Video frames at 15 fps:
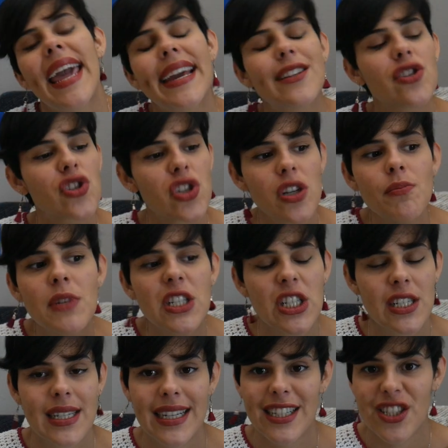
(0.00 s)
It's so
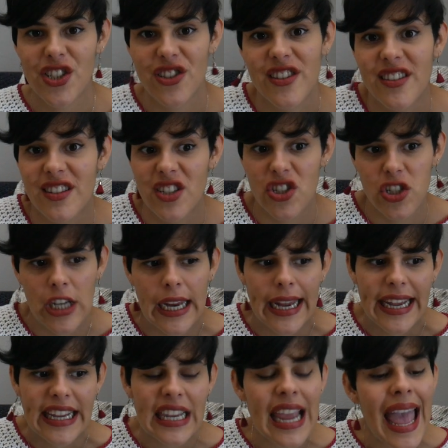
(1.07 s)
much nicer than the
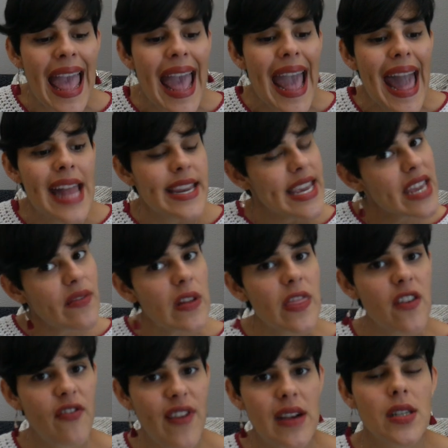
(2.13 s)
chain and even
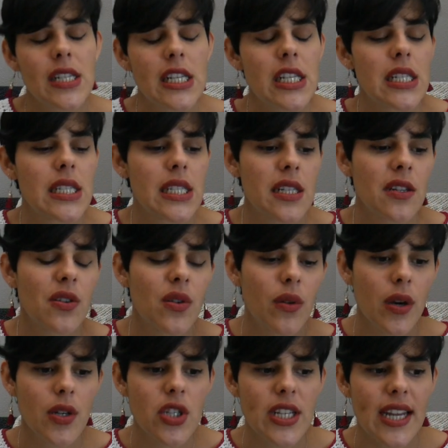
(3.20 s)
the foundation single
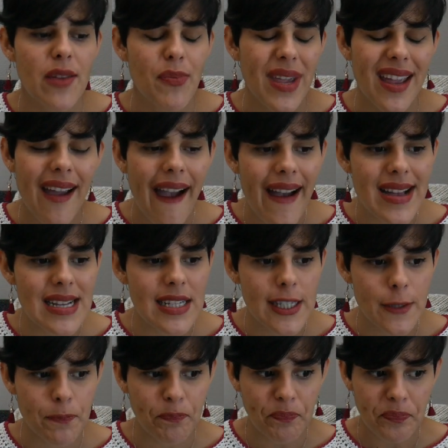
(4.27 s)
crochet,
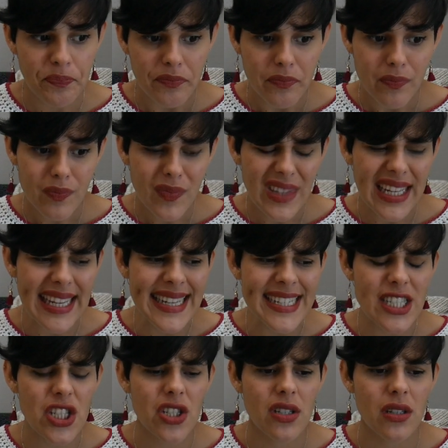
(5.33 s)
because
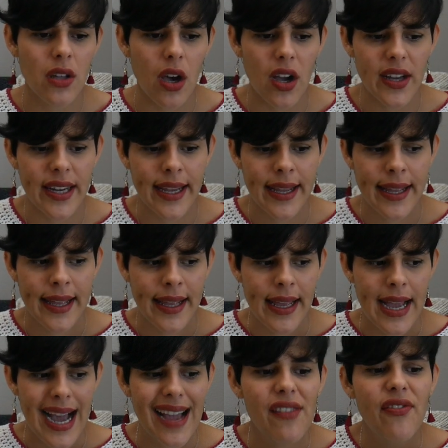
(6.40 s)
it's not,
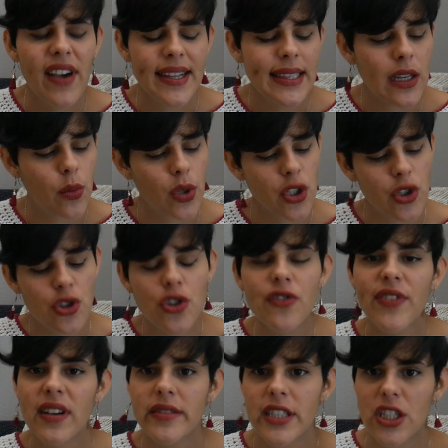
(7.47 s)
I find that when you do
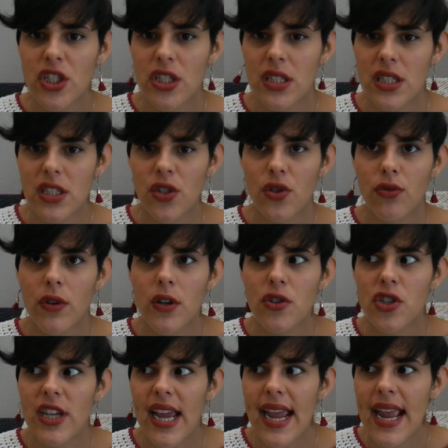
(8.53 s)
foundation single
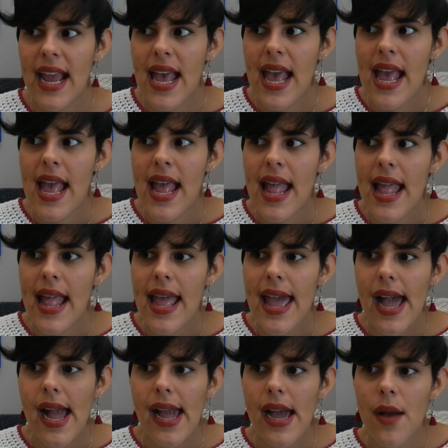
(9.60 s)
crochet,
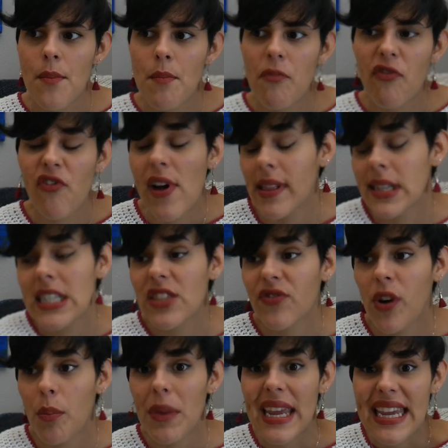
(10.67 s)
at least
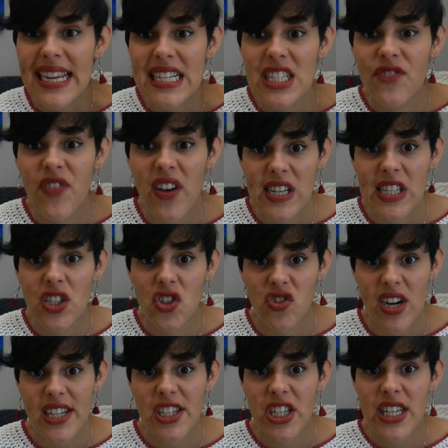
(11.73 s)
for me, it's
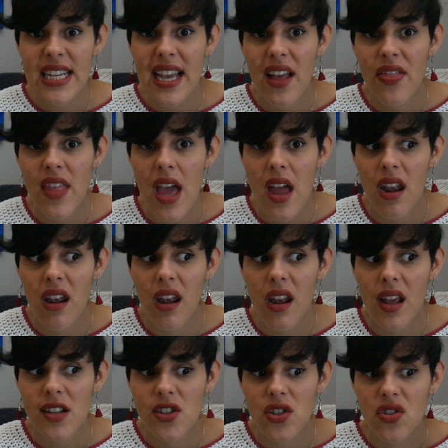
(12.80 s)
stretchy and then
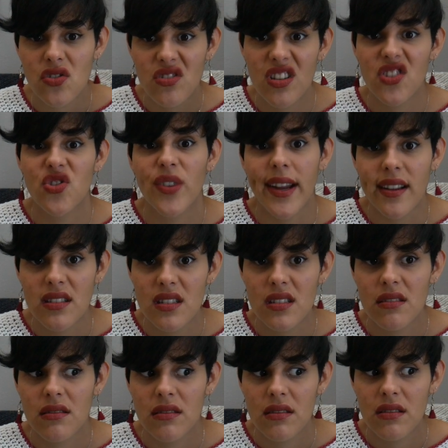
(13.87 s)
it just
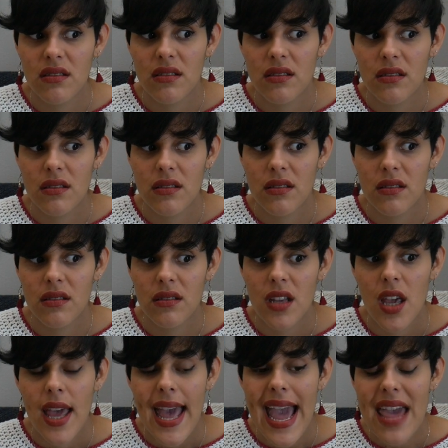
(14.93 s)
shrinks.
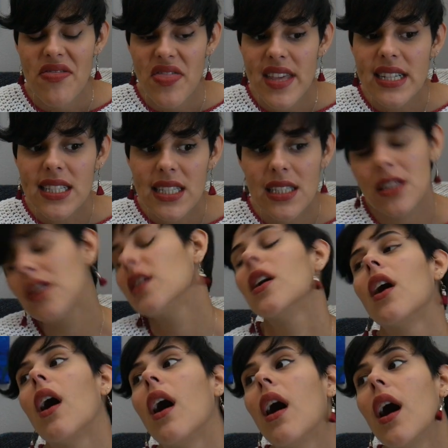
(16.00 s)
And this
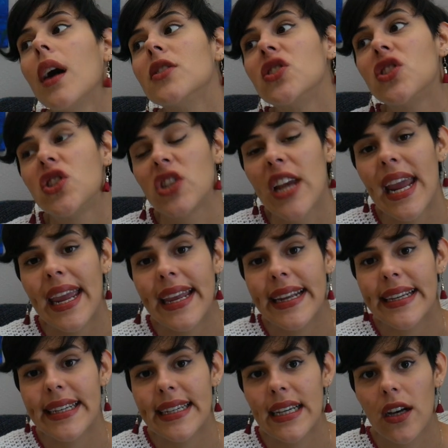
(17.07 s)

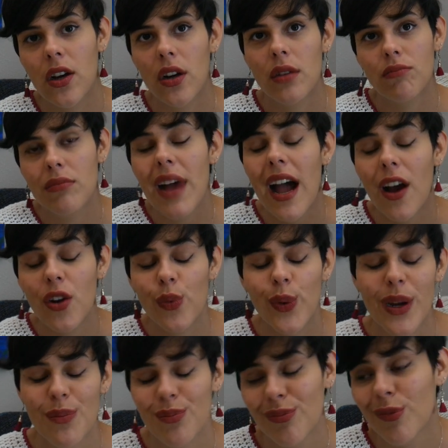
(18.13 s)
chain, or
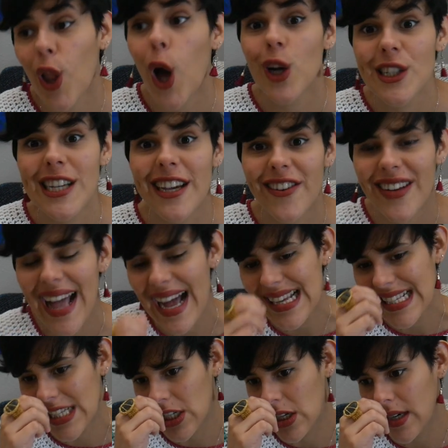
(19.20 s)
what a long tail
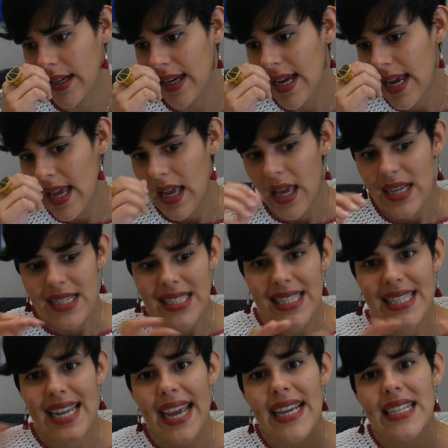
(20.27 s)
cast on,
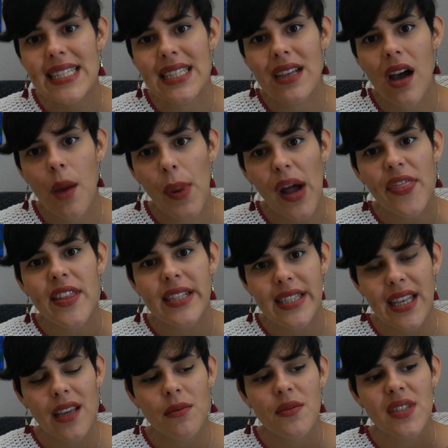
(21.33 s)
stays about the
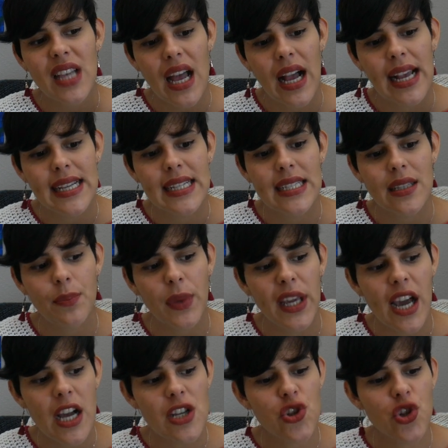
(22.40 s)
same size
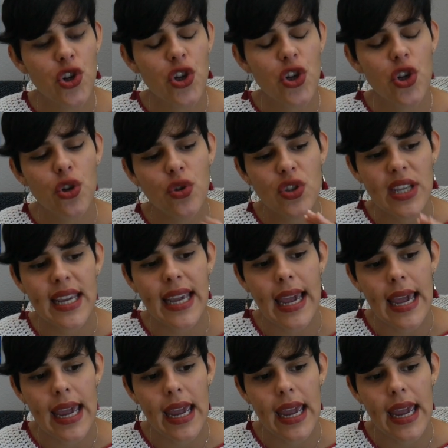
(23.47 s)
because you're using